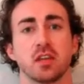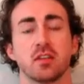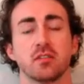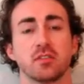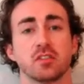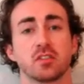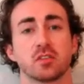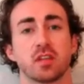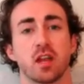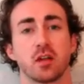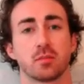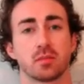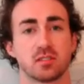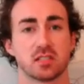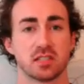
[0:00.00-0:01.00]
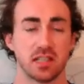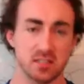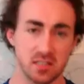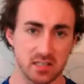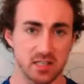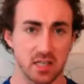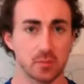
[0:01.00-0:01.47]
physiotherapists, let's
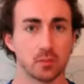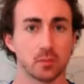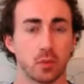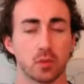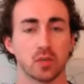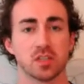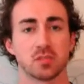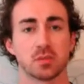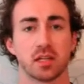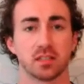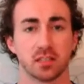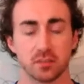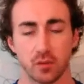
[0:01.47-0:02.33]
get them on board as well and give